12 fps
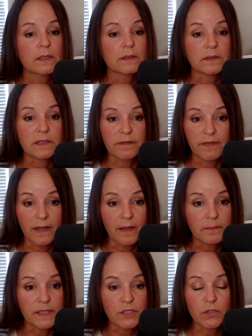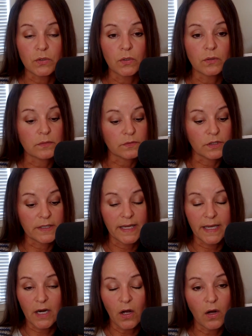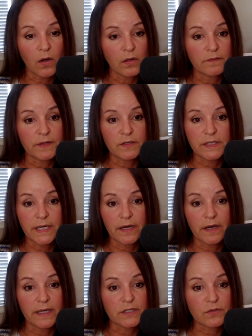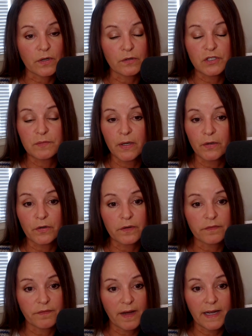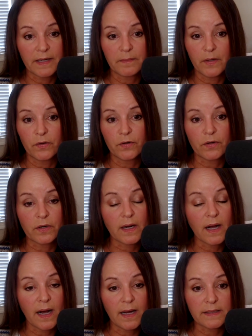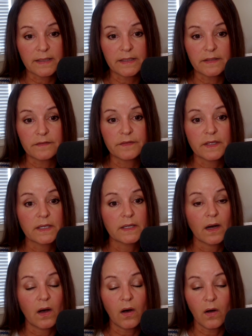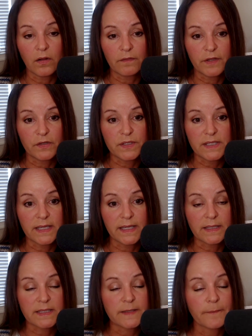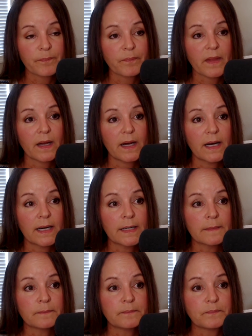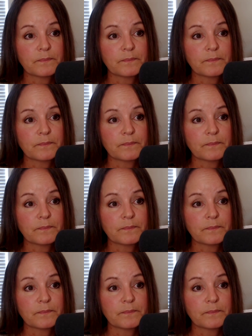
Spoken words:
developmental, looking at all of those areas, gross motor, fine motor, cognitive, all of those things. I've